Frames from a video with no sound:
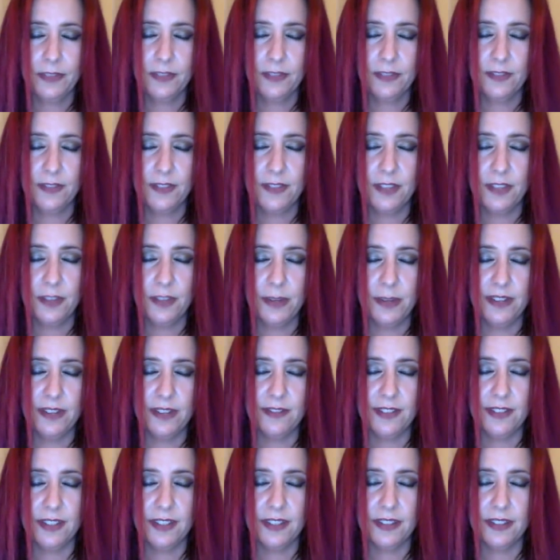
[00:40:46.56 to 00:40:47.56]
Feel what it
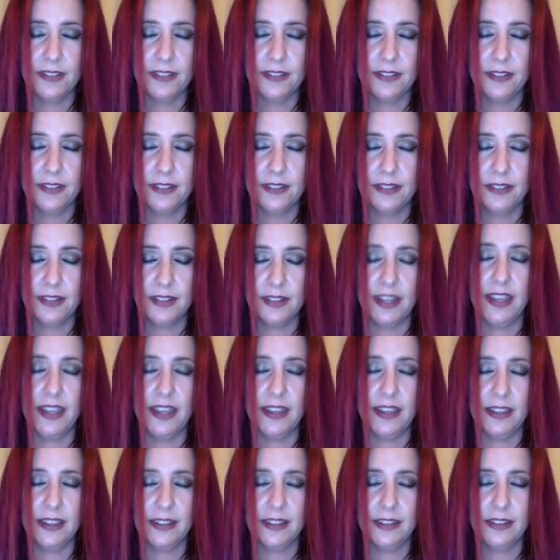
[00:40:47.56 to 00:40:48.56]
feels
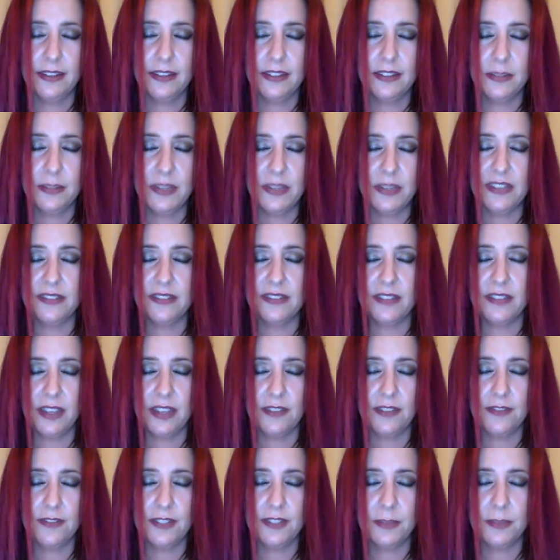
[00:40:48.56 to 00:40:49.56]
like to be safe,
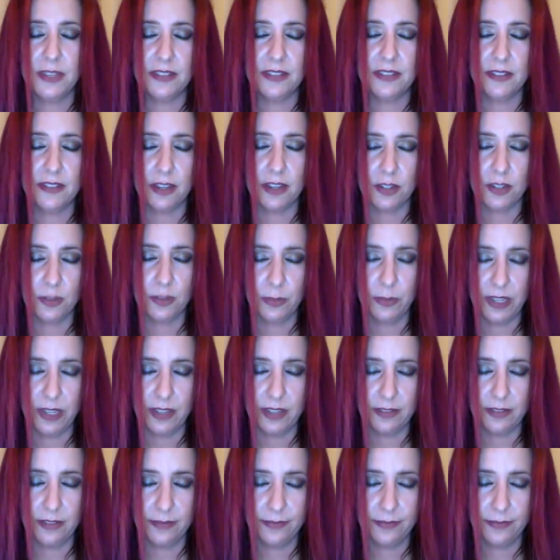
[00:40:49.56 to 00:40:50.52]
to be a sexual being.